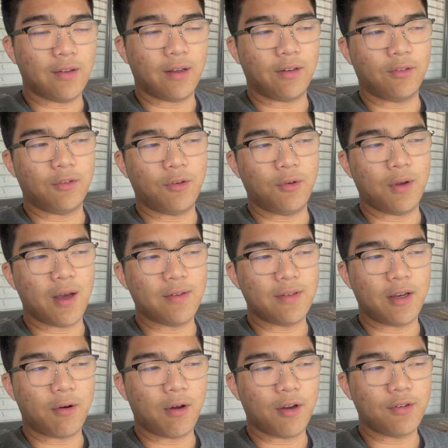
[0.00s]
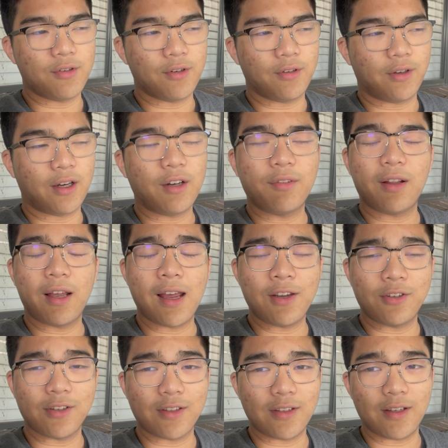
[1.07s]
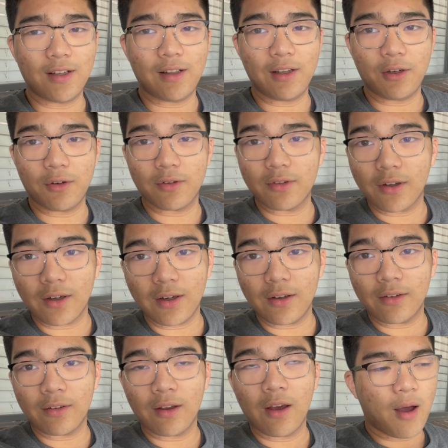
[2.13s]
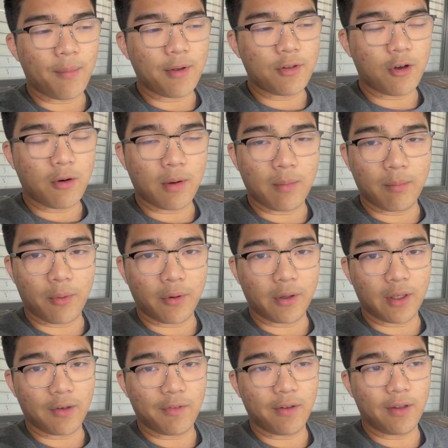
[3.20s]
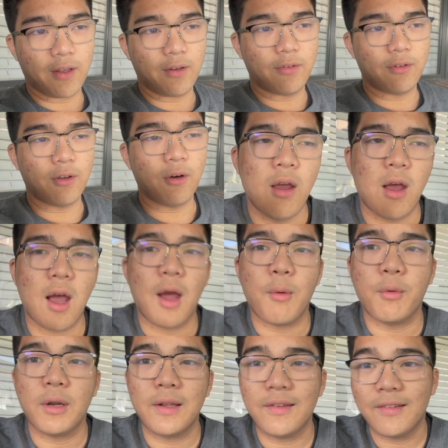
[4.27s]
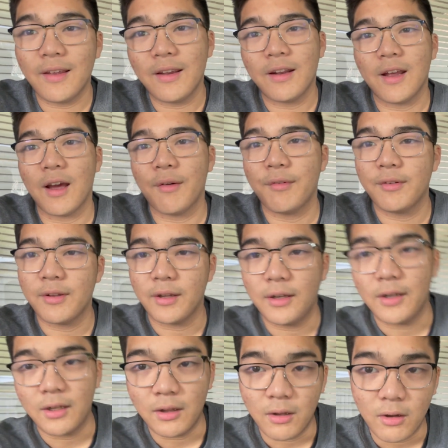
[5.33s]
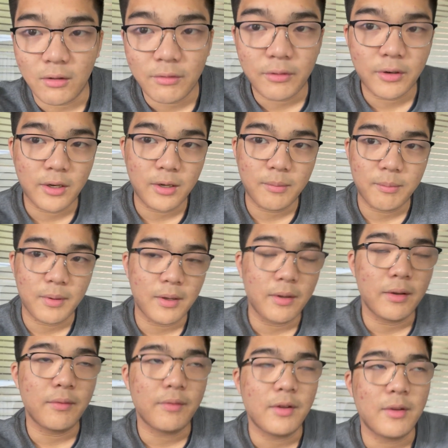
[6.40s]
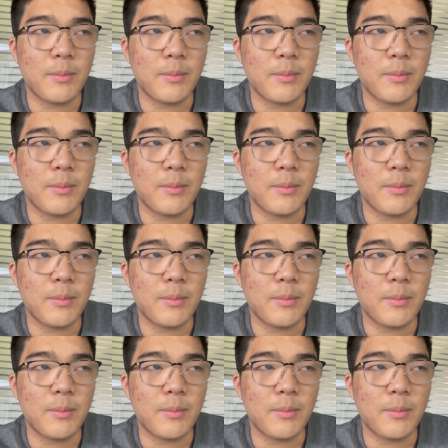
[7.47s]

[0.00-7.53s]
like 2 essay questions, kind of like HSC legal studies. It's open book and everything, so I wouldn't say that I've studied a lot for it, but it's